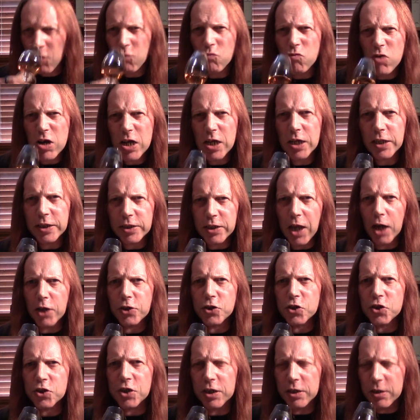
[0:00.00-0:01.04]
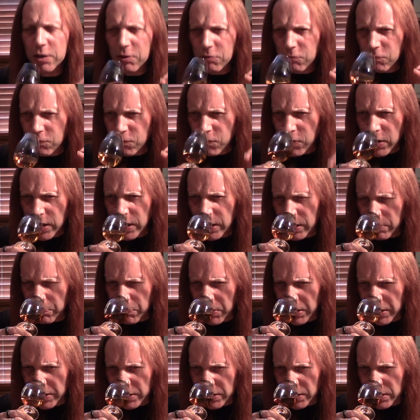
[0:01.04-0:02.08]
Really dusty, really
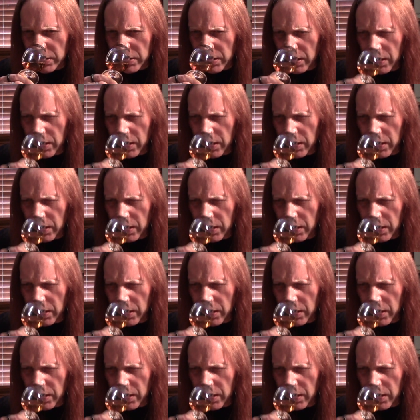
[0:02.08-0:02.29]
peaty,